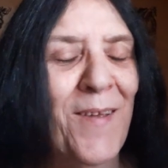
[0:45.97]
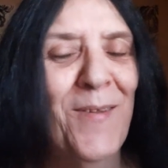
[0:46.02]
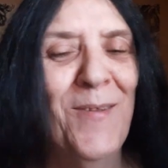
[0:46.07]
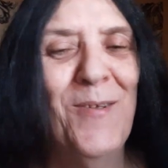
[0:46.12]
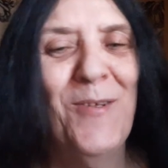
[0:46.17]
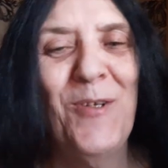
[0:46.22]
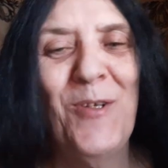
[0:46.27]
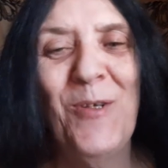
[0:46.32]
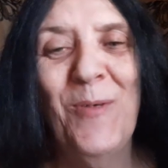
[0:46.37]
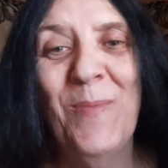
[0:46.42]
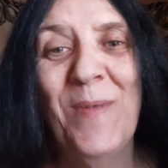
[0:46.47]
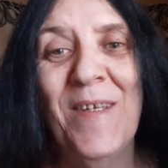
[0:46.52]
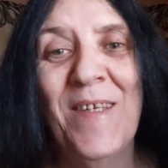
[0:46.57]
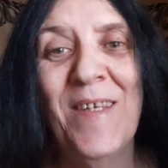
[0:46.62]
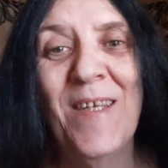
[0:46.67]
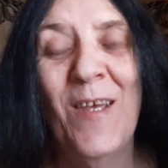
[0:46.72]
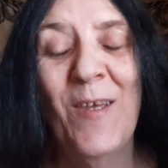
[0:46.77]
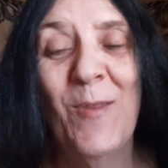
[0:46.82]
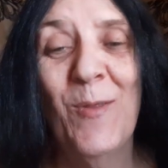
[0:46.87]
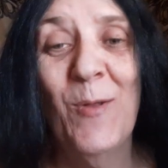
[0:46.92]
The Schuman's
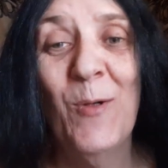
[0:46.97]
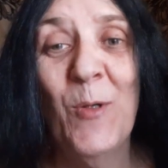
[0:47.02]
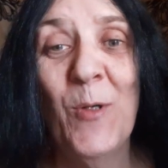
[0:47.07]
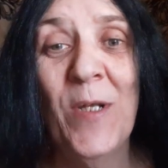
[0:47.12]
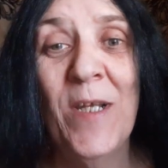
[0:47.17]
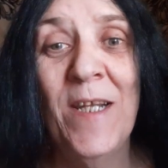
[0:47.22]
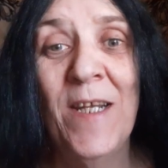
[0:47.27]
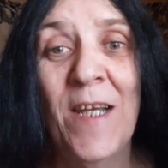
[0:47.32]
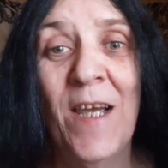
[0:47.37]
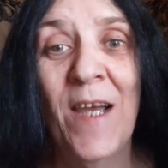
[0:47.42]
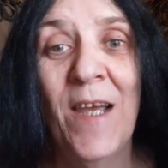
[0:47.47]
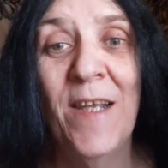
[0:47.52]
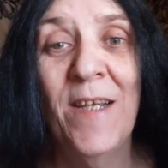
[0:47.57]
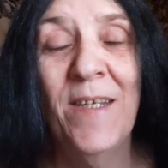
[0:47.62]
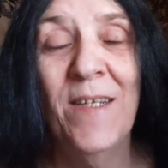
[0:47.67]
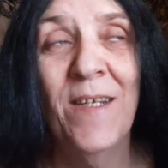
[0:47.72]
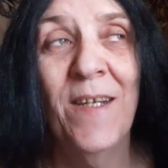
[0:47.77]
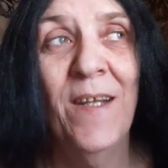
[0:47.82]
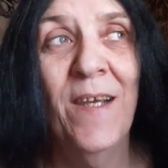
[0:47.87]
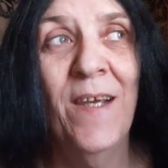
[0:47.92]
at 39
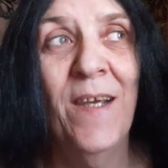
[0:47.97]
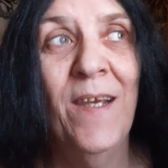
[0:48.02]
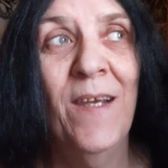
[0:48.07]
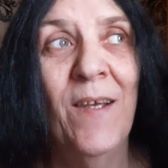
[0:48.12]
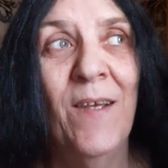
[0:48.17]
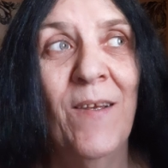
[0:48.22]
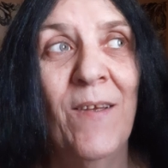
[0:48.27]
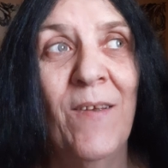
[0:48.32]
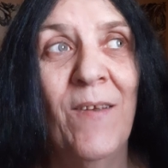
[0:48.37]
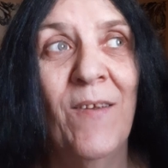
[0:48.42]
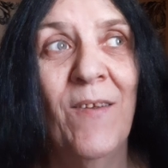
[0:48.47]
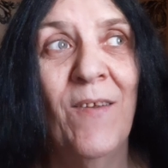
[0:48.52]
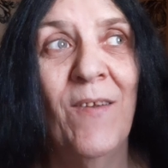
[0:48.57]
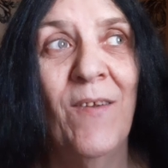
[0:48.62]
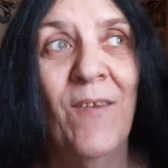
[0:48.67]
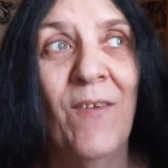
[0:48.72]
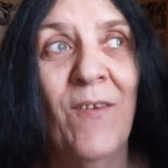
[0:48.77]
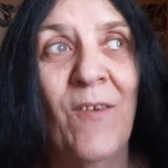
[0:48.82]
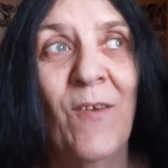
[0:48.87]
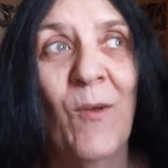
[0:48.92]
today,
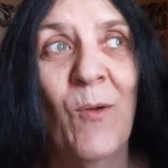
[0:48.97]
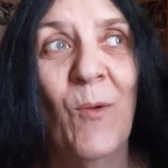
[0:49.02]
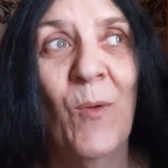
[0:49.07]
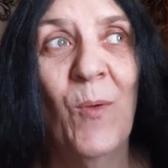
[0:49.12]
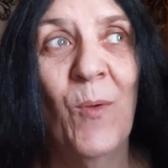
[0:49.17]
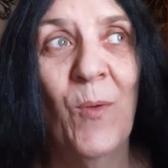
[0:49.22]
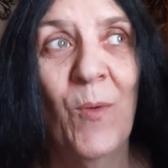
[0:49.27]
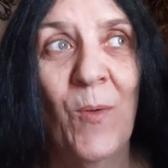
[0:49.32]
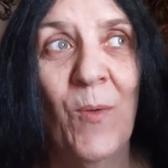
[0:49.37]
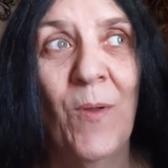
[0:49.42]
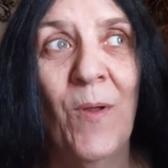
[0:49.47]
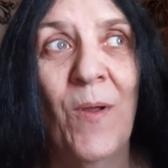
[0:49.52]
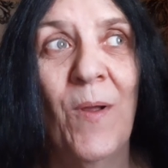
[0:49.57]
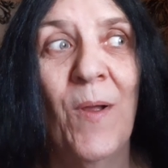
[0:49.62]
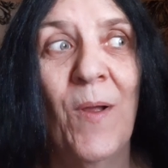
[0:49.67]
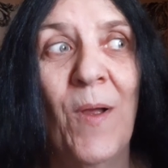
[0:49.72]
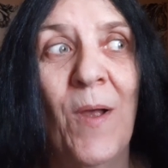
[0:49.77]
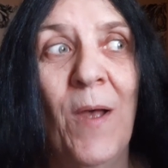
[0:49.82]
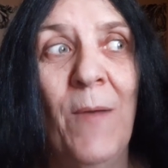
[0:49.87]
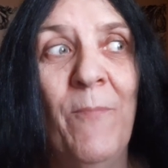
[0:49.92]
so
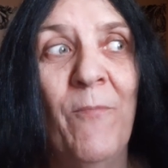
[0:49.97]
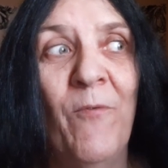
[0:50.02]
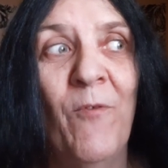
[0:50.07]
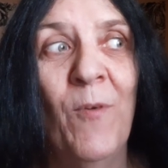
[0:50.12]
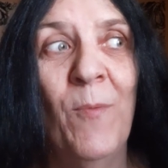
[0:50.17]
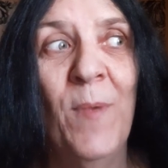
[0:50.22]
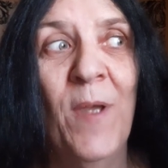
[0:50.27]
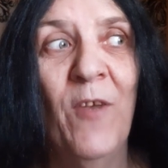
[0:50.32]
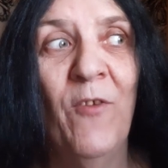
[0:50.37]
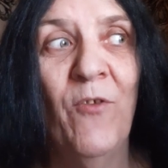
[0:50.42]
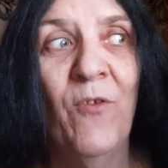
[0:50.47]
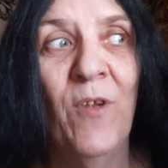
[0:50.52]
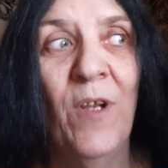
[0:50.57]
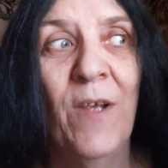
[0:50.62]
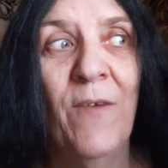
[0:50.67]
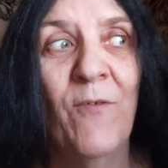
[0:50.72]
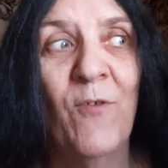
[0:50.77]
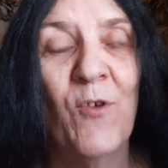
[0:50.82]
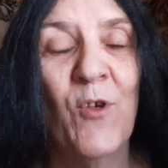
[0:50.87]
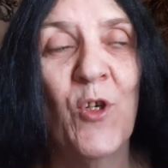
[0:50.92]
up from yesterday
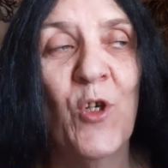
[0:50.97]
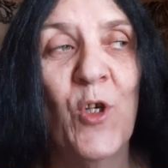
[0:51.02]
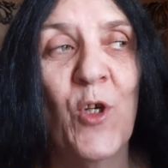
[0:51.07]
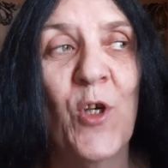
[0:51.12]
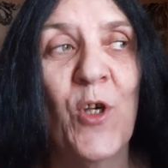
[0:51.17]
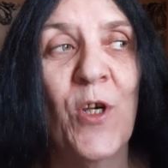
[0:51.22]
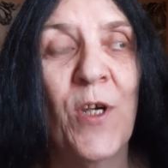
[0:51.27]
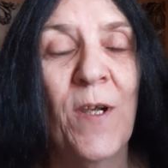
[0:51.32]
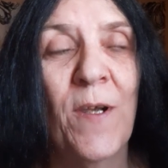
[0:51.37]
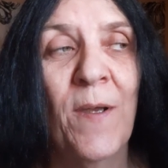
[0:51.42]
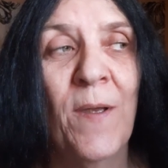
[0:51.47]
for sure.